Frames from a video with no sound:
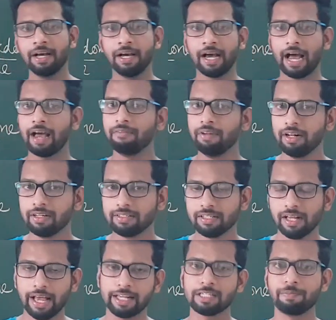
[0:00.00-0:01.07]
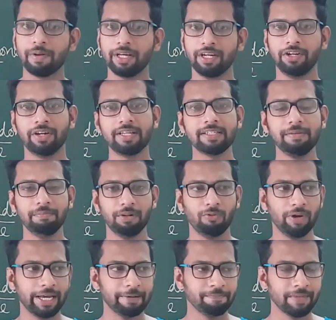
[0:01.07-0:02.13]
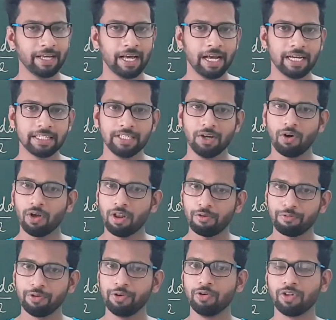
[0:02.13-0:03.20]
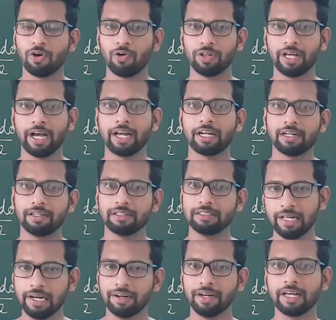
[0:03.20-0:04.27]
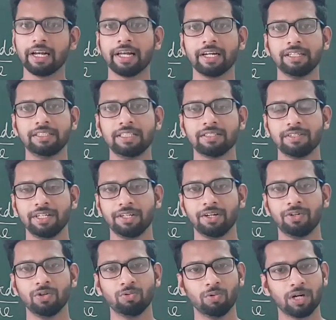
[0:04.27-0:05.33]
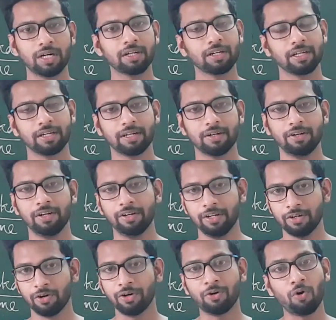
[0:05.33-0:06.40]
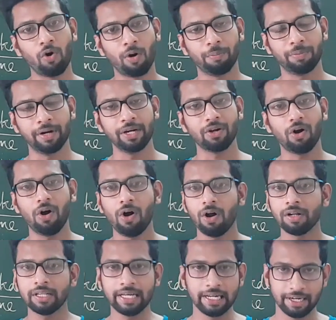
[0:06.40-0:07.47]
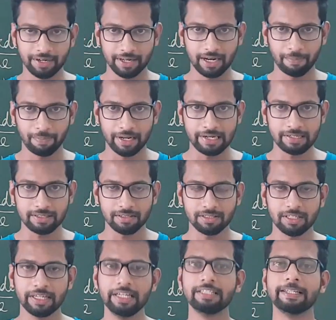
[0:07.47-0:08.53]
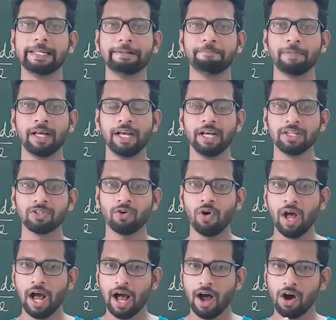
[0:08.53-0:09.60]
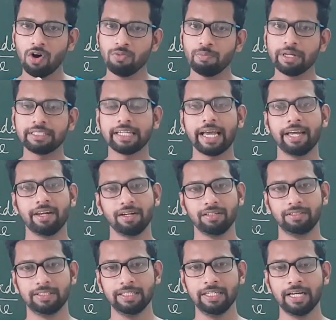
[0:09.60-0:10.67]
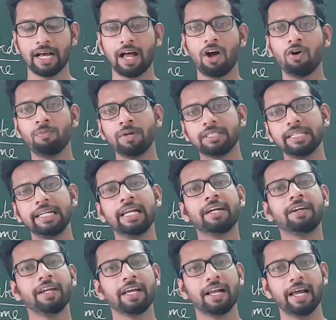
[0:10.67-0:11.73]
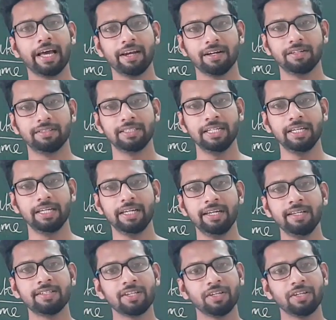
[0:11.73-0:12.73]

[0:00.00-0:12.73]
I will explain it in a simple way. See, all of you know that electrical energy is needed to work in order to operate all the electrical appliances, isn't it? So how much electrical energy is